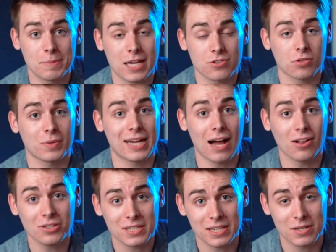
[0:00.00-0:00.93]
Because the
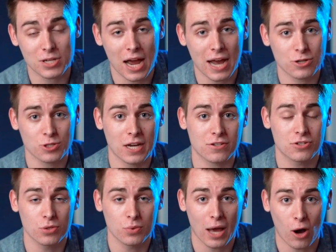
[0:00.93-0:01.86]
reality is
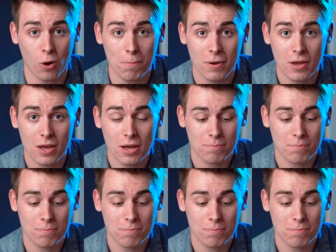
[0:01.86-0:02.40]
hashtags do help,